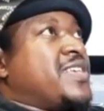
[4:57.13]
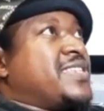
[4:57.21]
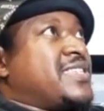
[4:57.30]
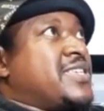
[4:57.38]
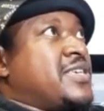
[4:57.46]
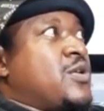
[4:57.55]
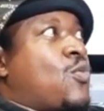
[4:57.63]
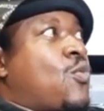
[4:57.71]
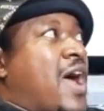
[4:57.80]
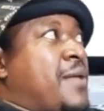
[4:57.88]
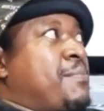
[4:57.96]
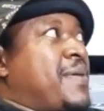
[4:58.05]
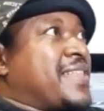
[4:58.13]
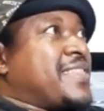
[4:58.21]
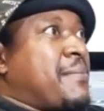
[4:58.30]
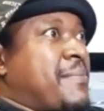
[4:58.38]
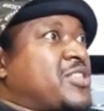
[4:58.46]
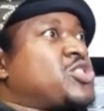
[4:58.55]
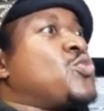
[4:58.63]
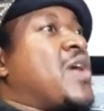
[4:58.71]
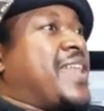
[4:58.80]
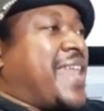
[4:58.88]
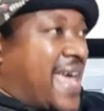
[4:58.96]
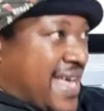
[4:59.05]
we see one being the means
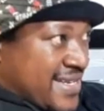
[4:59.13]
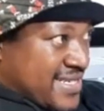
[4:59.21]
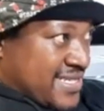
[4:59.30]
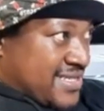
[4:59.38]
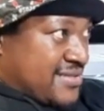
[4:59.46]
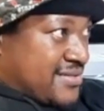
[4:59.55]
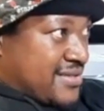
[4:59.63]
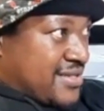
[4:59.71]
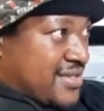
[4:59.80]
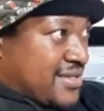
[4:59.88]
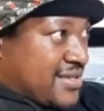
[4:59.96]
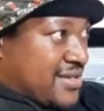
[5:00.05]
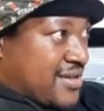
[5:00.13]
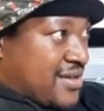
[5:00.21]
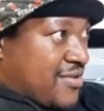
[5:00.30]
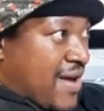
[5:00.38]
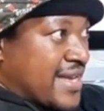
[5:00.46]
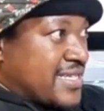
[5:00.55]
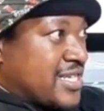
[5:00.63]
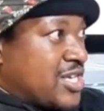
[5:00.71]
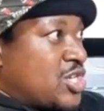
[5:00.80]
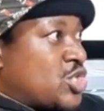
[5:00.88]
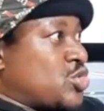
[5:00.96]
to an end, right?